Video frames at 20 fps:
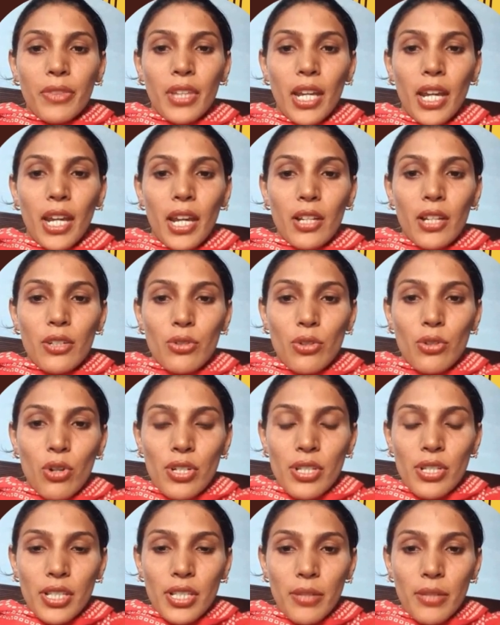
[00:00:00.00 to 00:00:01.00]
and
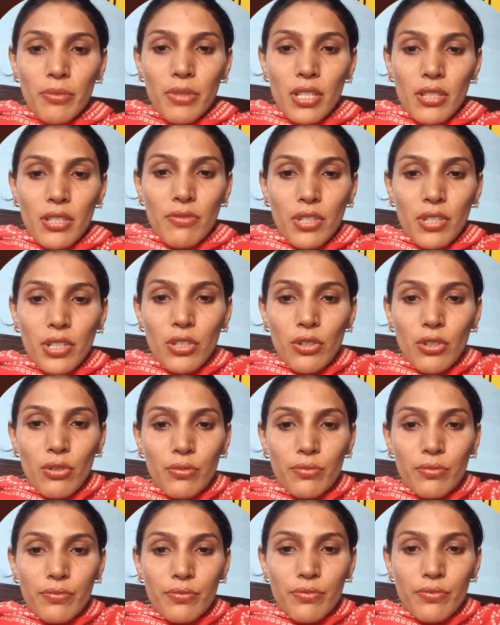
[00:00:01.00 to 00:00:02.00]
don't skip this video.
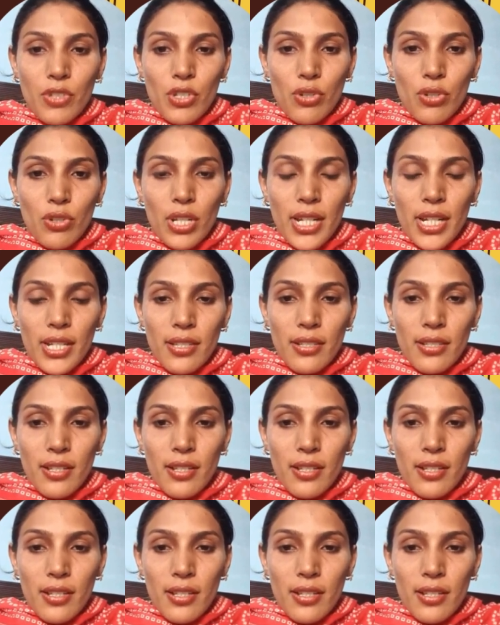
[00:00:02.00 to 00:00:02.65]
So let's